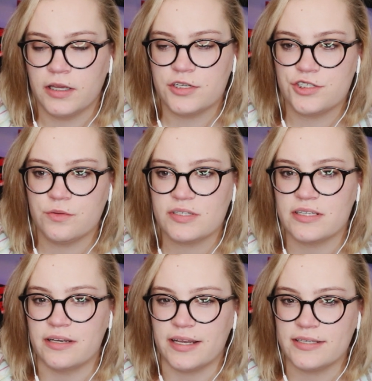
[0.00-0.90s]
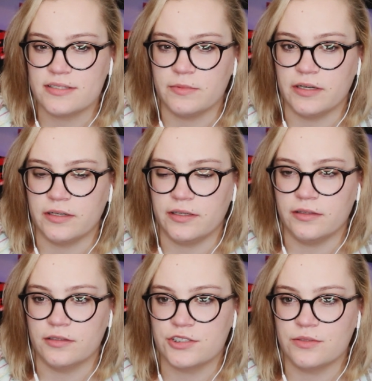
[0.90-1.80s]
And she wasn't nice about it
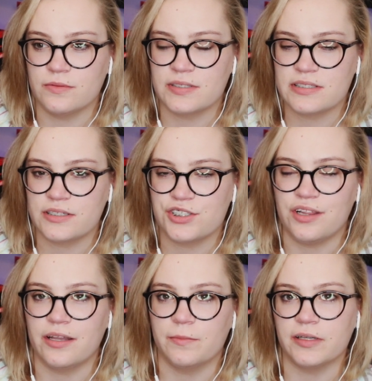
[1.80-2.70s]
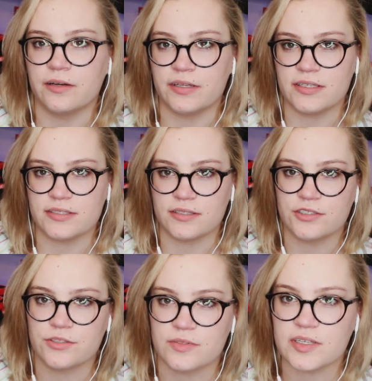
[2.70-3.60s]
either. She wasn't like she let him down easy.
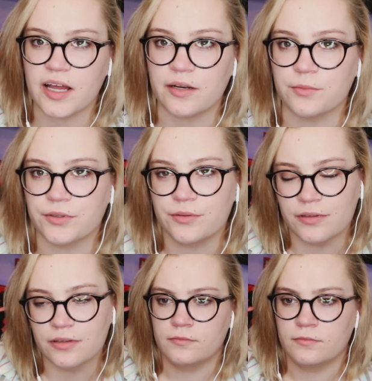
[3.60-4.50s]
She was kind of rude.